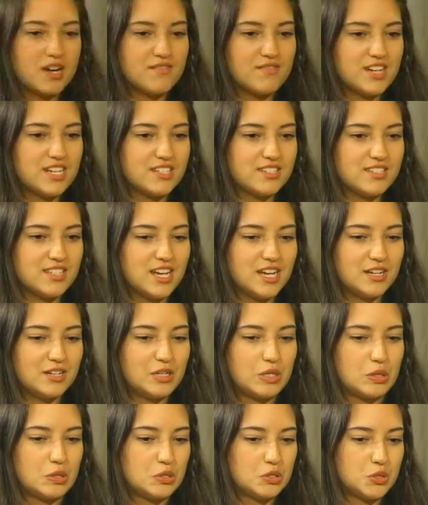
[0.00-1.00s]
of us uh,
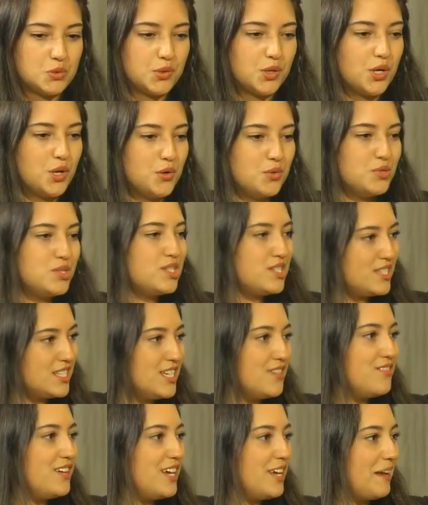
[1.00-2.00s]
goes through our own
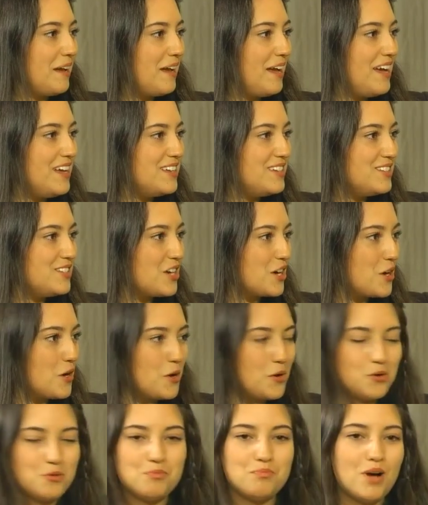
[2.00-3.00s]
deceiving and our
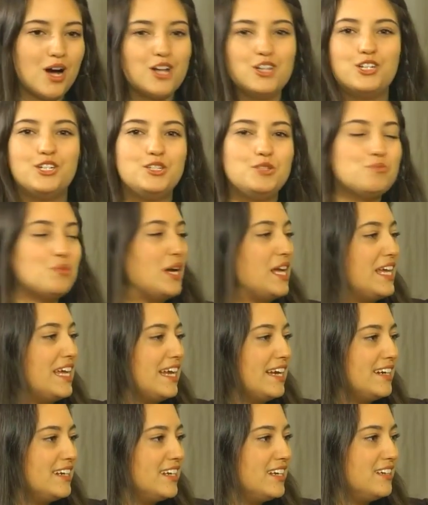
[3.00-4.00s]
own bondage
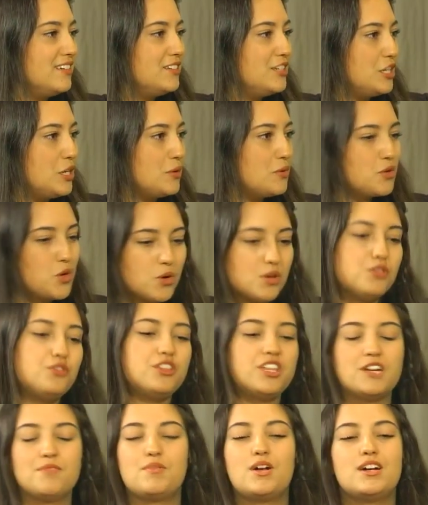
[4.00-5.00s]
breaking, and you know, going through
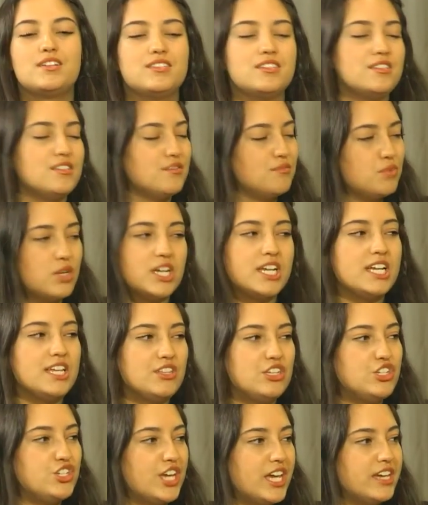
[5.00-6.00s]
that process of breaking
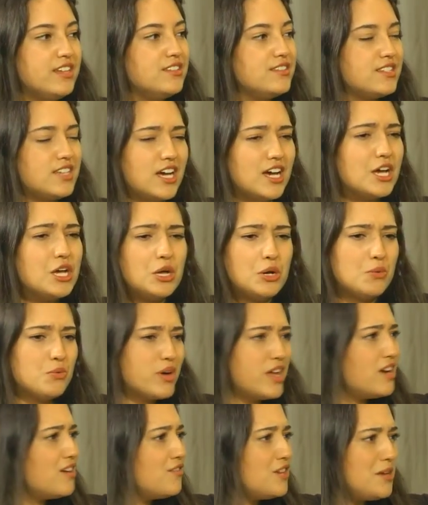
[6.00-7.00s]
the chains, uh,
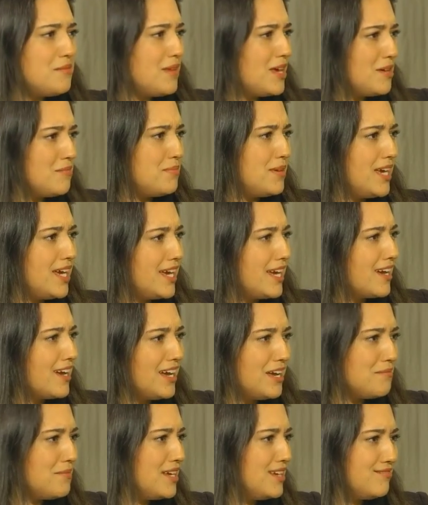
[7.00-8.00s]
whatever it may be.
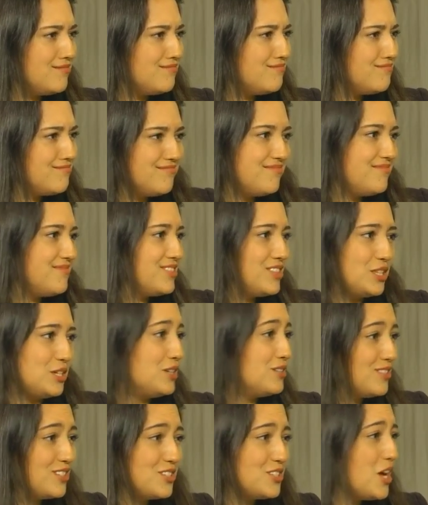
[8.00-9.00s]
I mean,
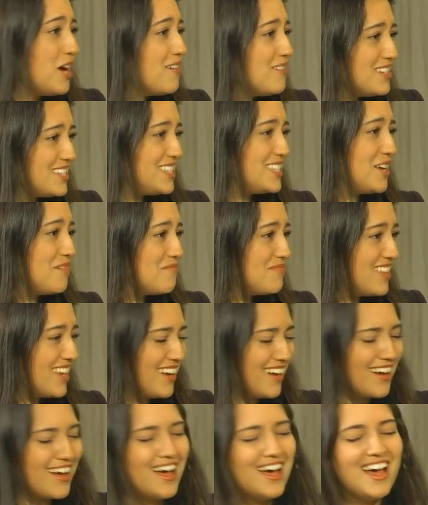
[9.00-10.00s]
there, there's always
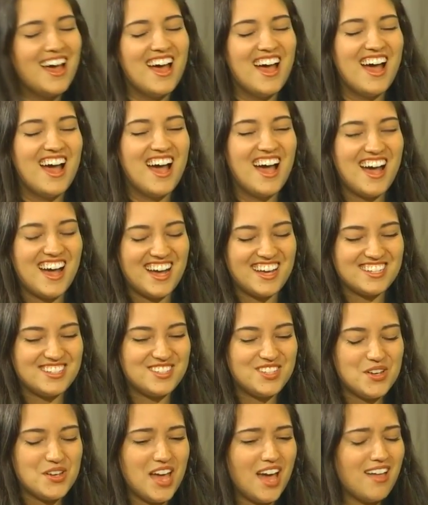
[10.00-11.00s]
something. Right. Uh,
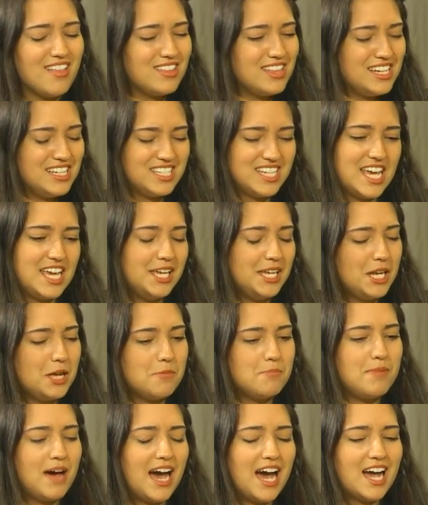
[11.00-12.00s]
so, yeah, like taking
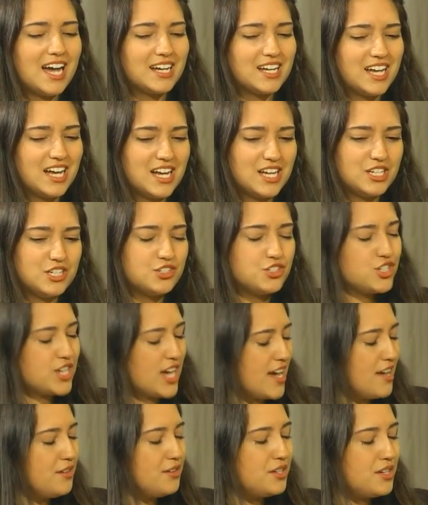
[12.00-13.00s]
it back, uh, your
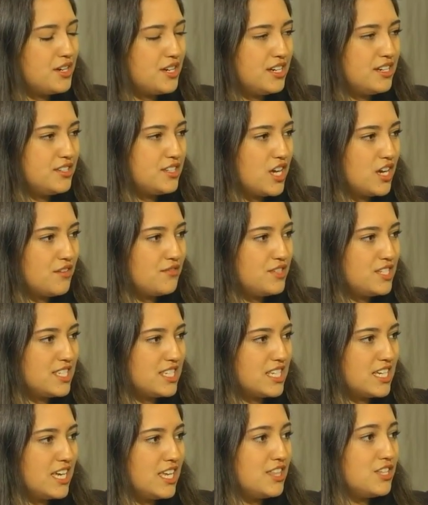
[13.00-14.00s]
childhood is
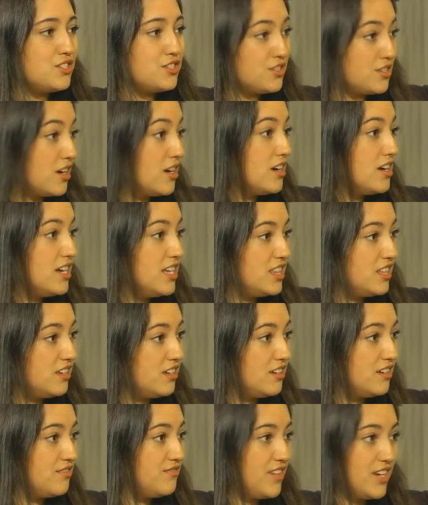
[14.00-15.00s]
obviously the start and
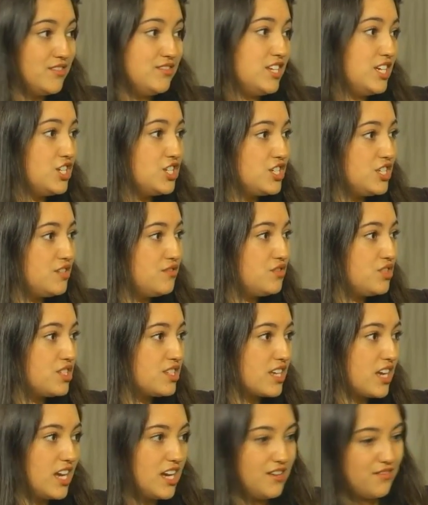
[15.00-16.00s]
the foundation of just
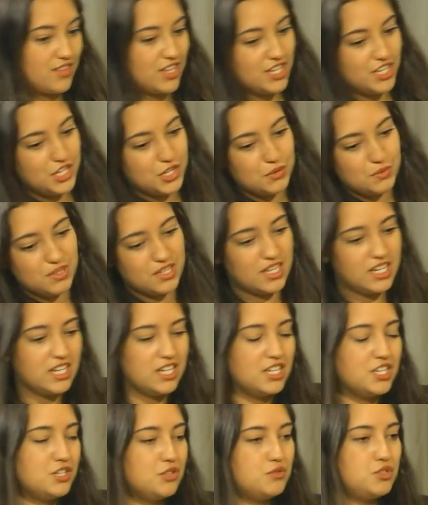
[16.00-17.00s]
kind of like, you know,
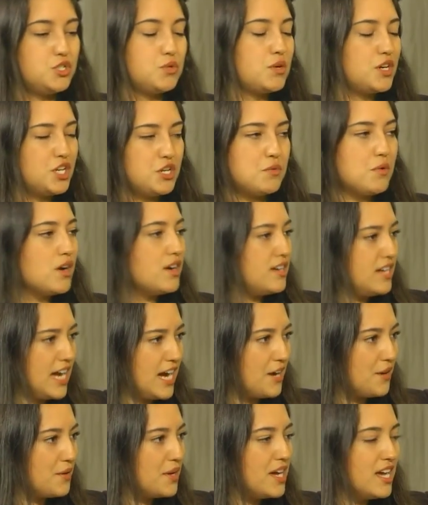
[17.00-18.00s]
getting you to where you are
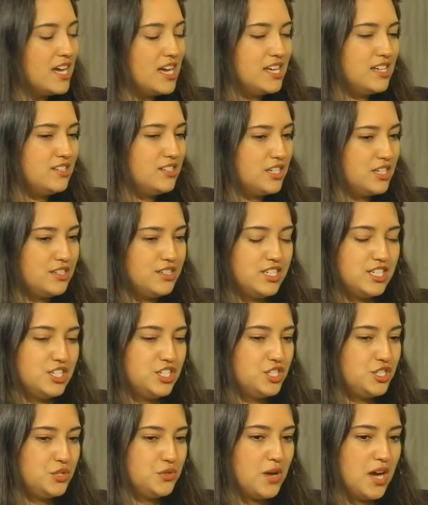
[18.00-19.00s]
now. D- did
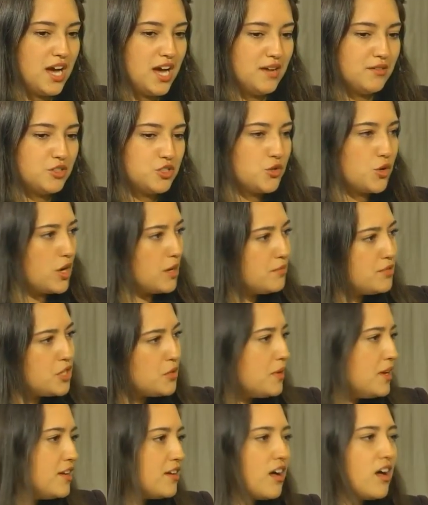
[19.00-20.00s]
you um, grow up
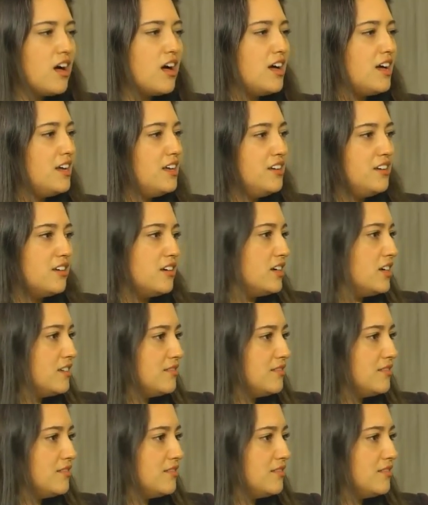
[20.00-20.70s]
knowing God or?